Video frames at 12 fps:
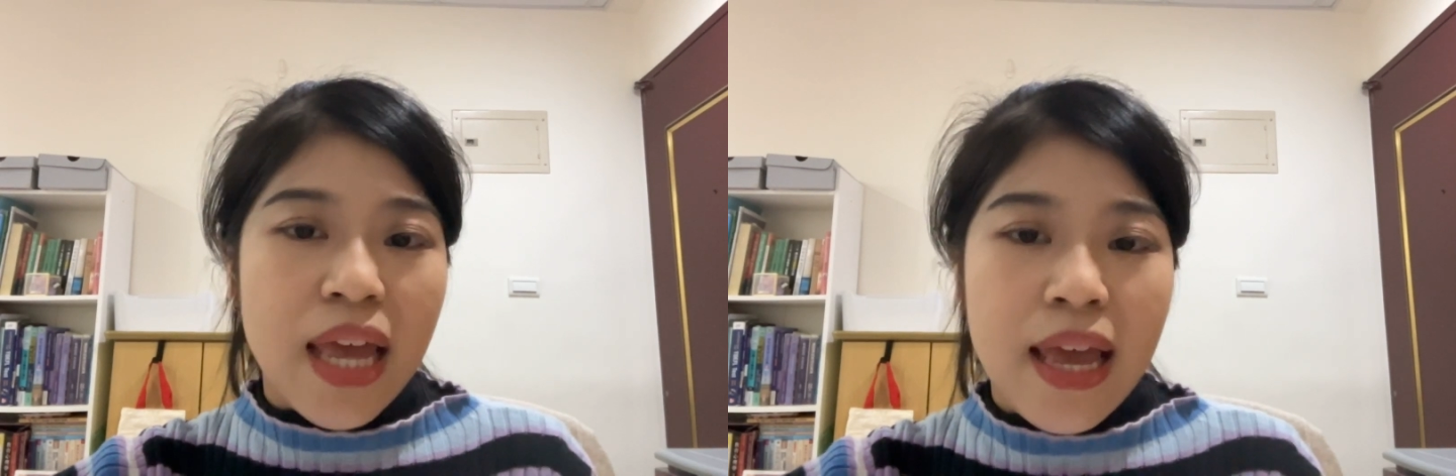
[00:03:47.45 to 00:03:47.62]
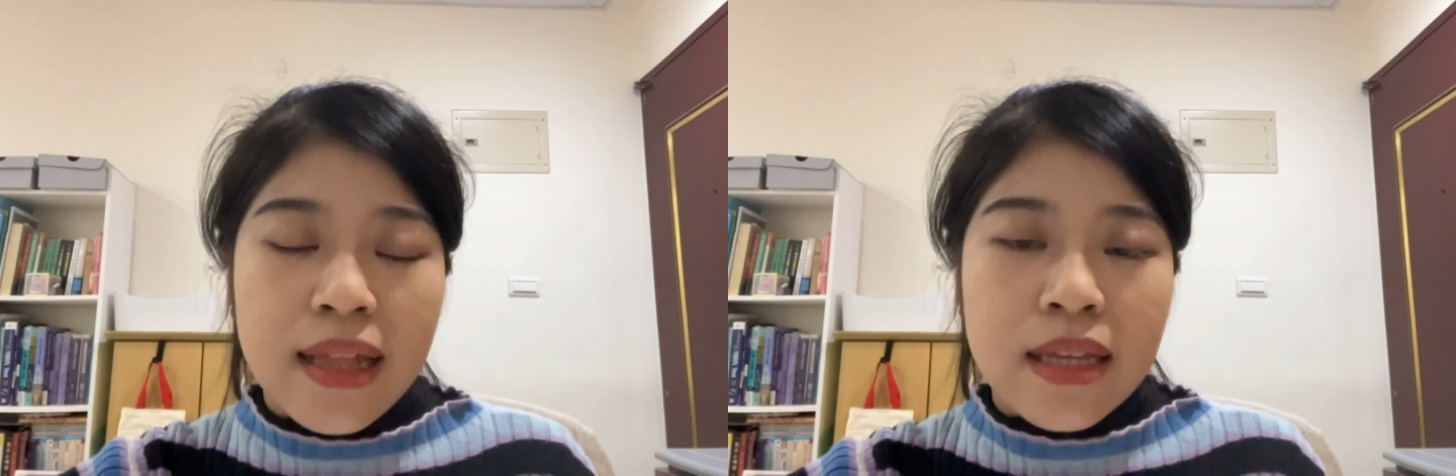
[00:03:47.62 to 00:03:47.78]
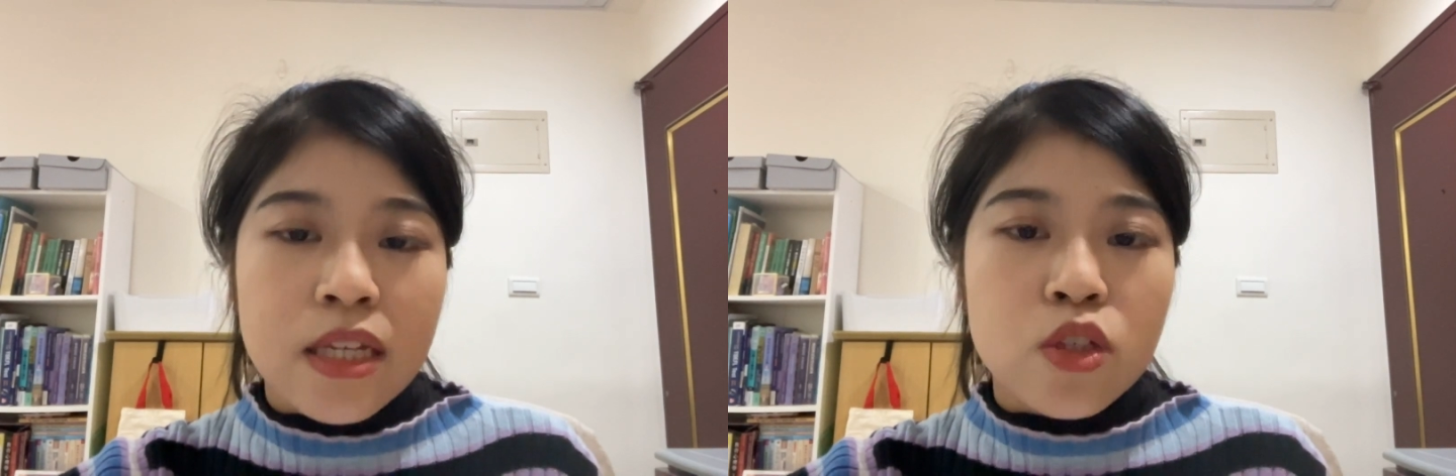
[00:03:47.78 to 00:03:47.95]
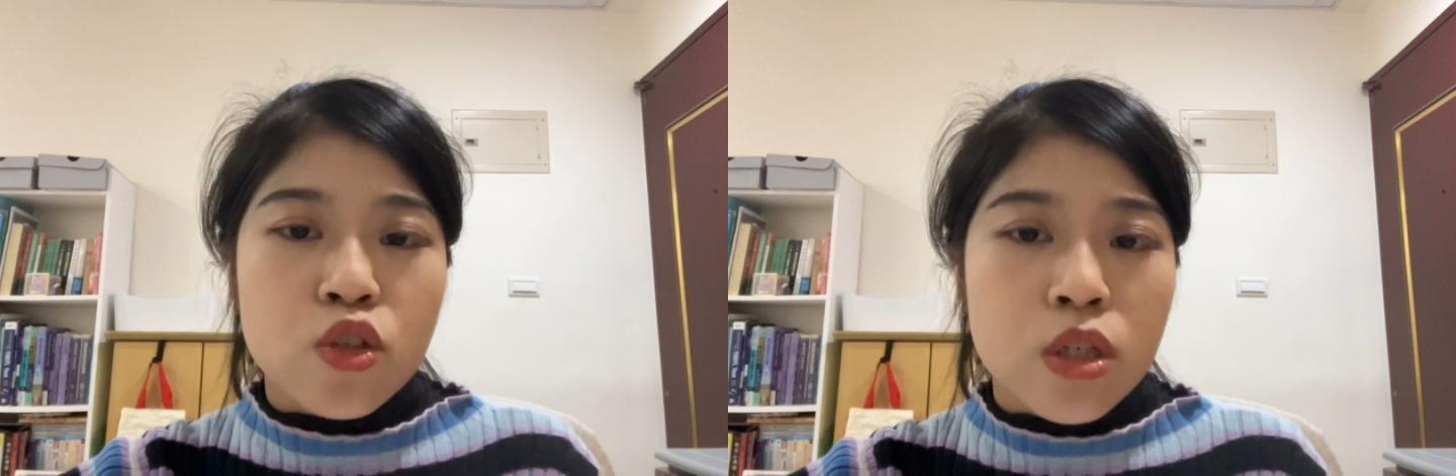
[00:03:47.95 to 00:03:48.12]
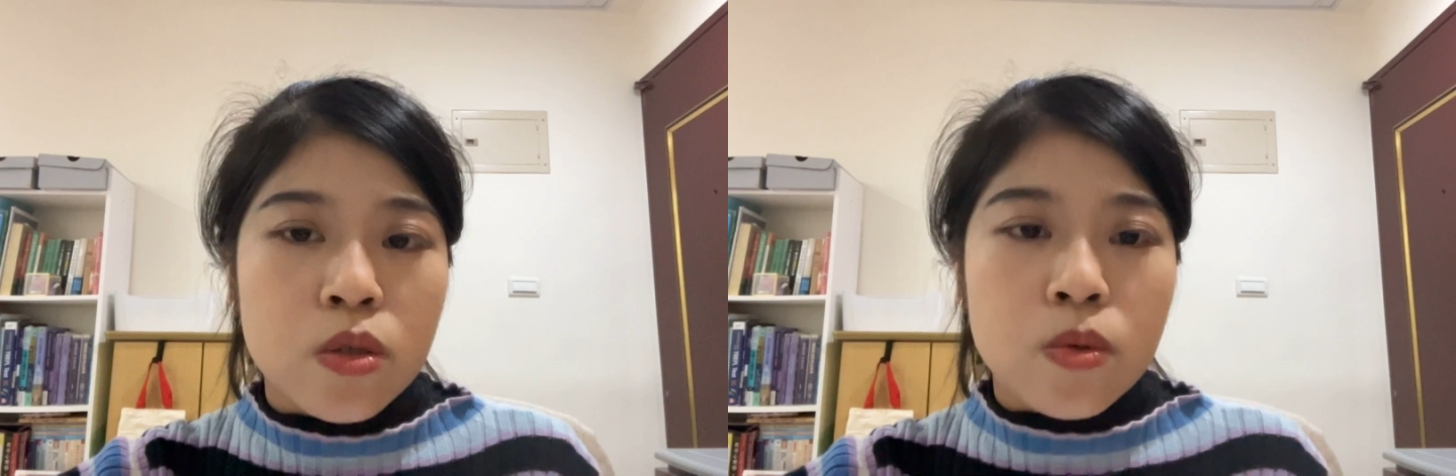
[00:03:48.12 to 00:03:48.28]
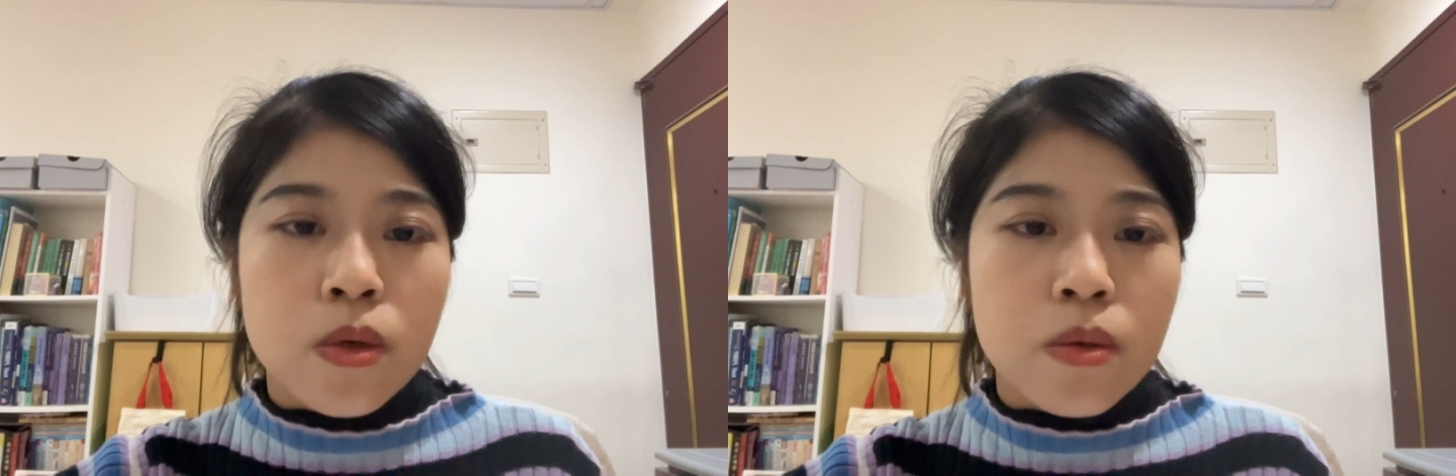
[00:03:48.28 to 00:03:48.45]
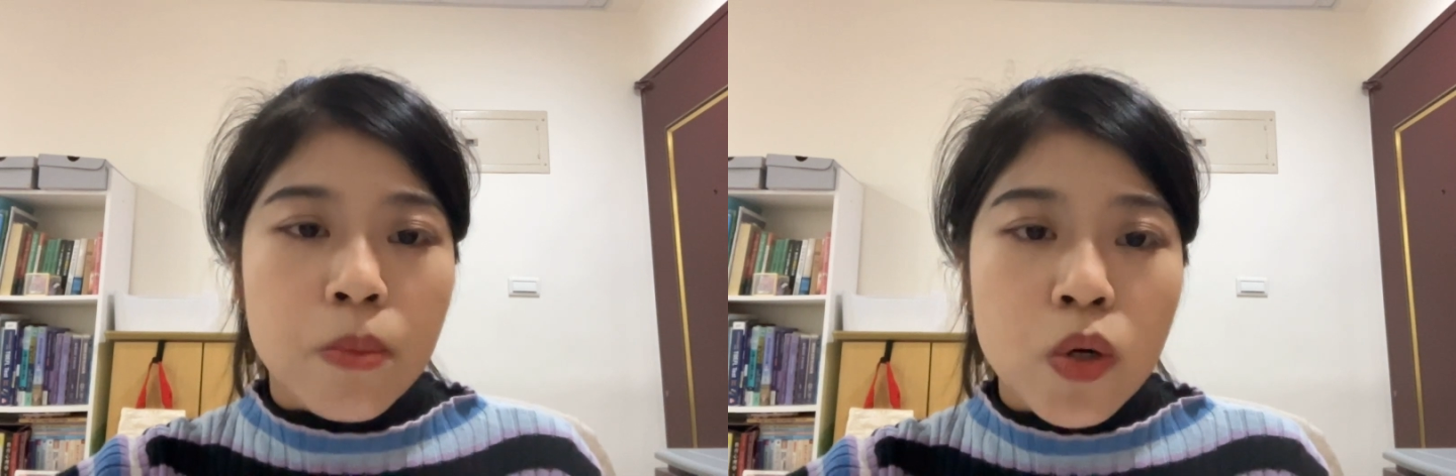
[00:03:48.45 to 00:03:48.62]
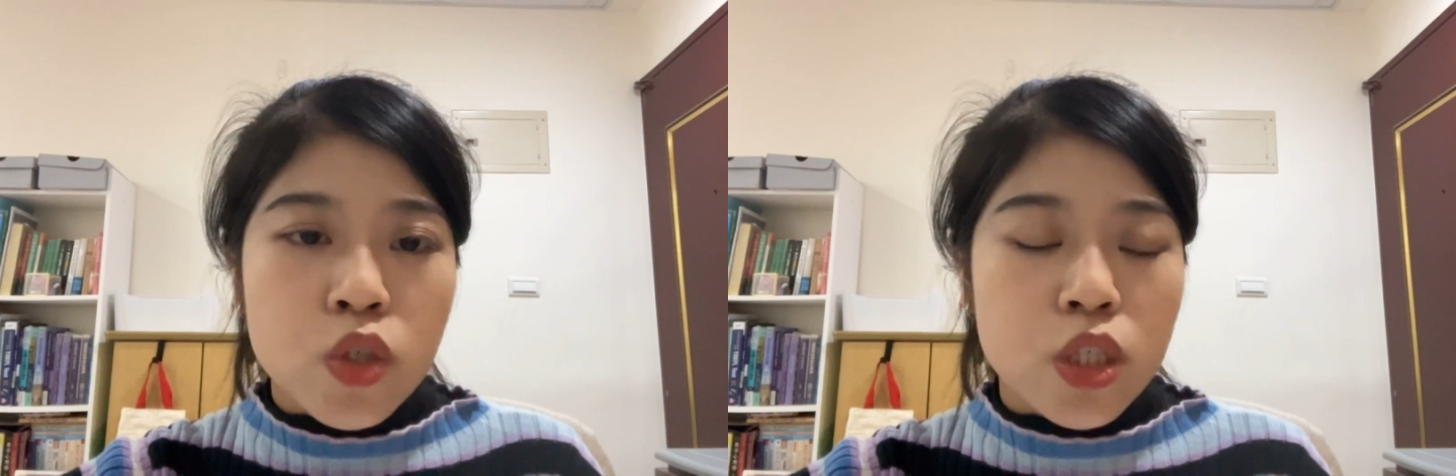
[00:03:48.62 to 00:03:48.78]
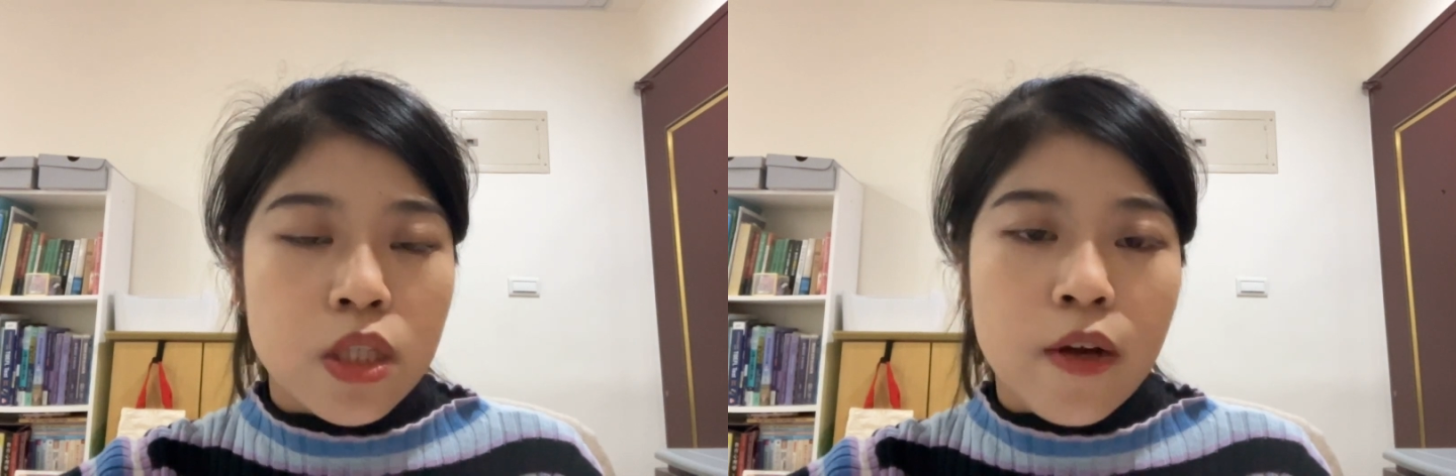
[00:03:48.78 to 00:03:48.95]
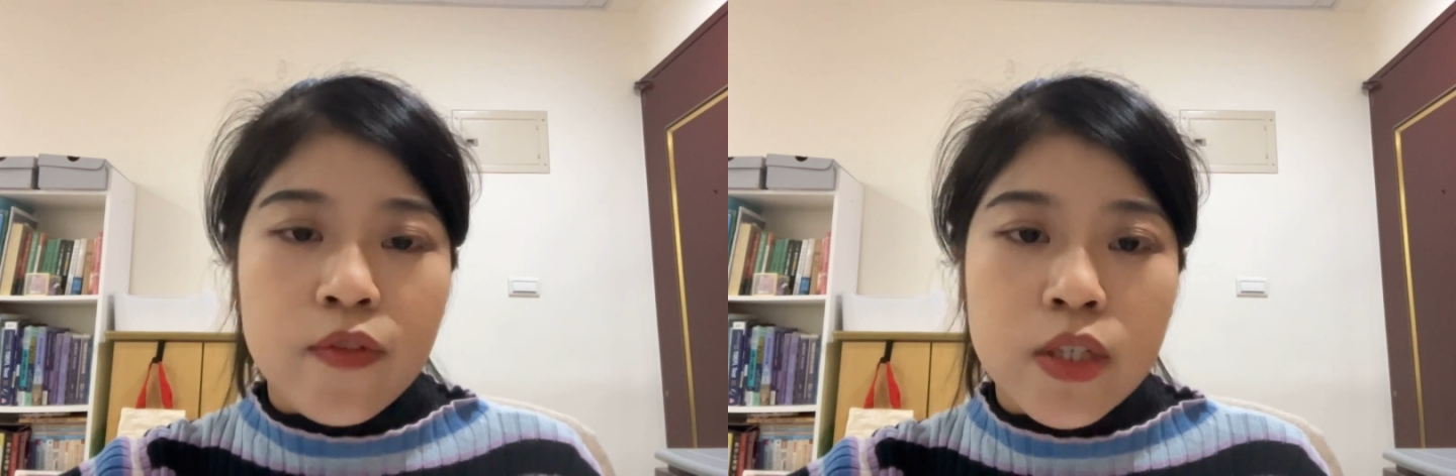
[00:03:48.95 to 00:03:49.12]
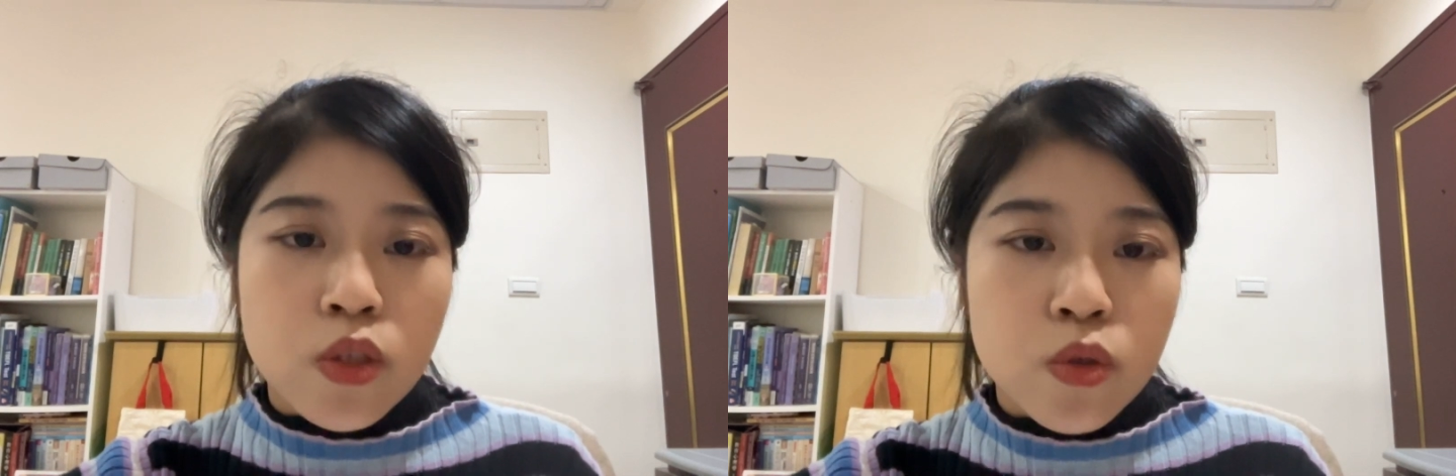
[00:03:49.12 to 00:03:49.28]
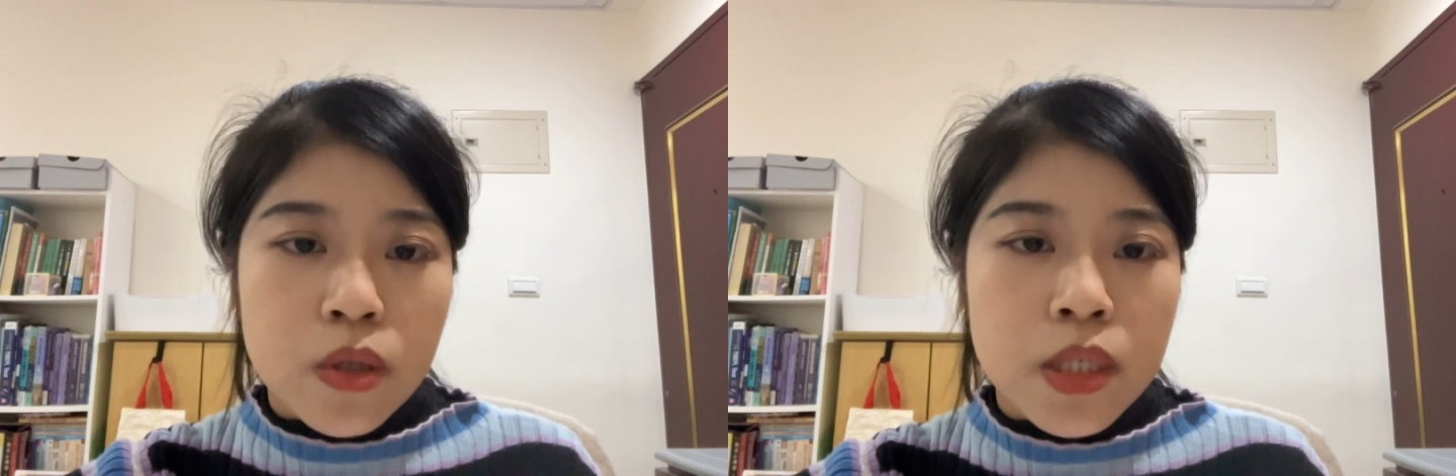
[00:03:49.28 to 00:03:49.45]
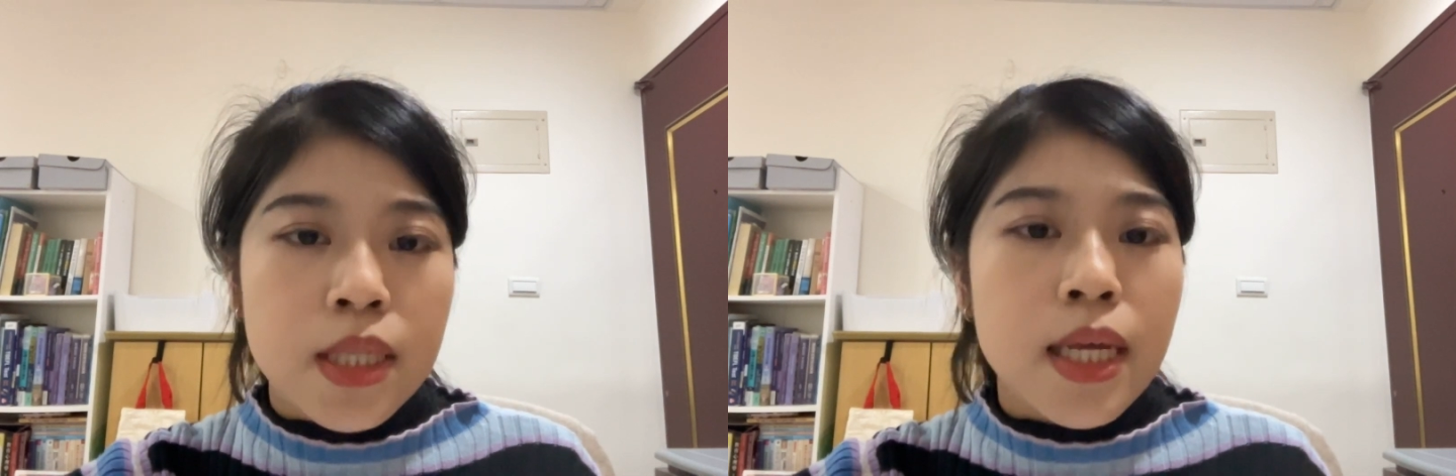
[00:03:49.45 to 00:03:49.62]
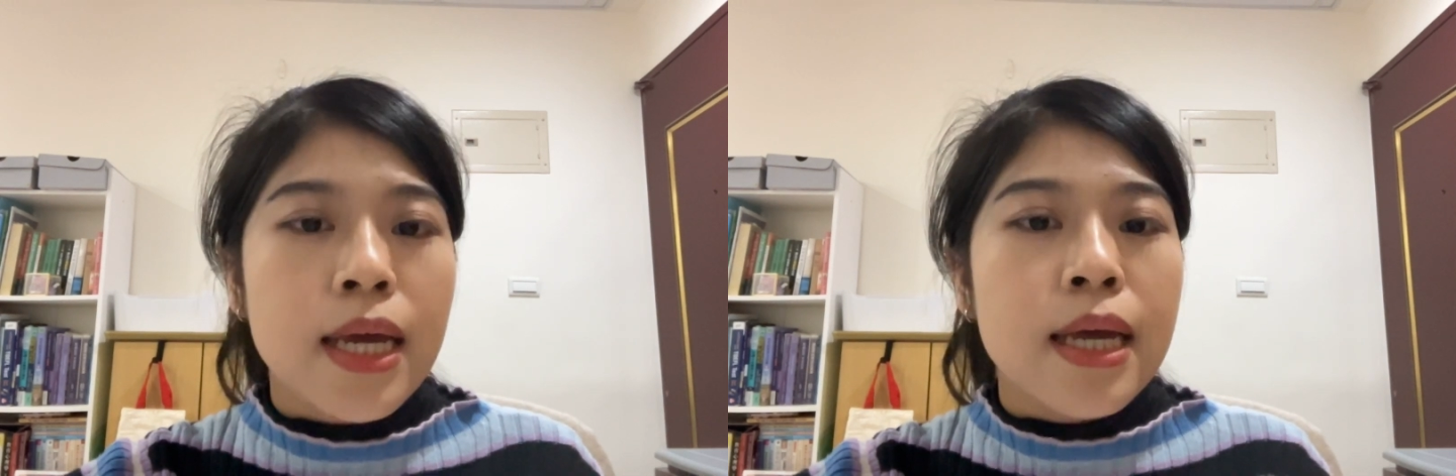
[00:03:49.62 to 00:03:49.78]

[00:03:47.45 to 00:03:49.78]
any general motion of the screen,